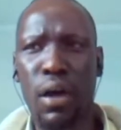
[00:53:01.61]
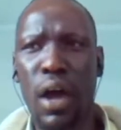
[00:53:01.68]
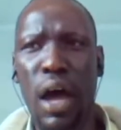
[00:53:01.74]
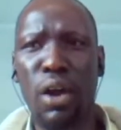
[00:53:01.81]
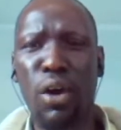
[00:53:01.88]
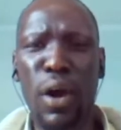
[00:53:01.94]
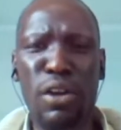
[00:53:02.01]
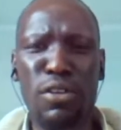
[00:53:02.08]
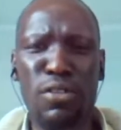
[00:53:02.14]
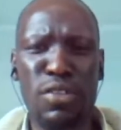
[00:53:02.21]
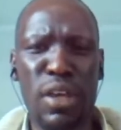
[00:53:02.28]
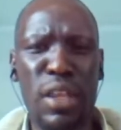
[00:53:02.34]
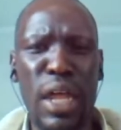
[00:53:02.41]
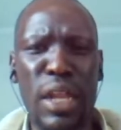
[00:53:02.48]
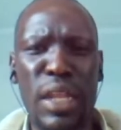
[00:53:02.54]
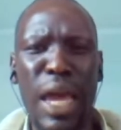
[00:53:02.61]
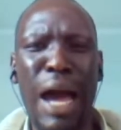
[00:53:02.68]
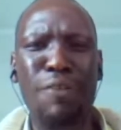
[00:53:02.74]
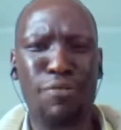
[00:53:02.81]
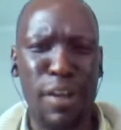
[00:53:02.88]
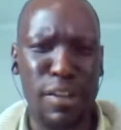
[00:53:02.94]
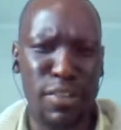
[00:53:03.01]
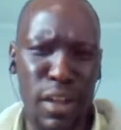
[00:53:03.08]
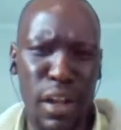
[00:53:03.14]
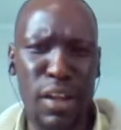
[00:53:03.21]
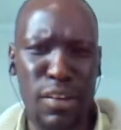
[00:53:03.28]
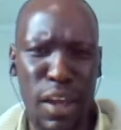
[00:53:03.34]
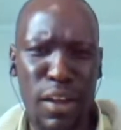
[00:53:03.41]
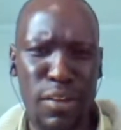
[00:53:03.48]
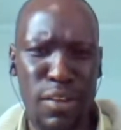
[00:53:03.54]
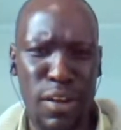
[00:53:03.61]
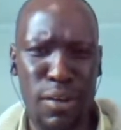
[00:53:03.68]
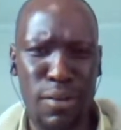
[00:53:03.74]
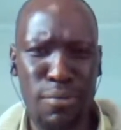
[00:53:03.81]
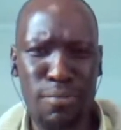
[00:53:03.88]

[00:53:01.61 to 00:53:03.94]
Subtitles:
I don't want to say that they have facilitated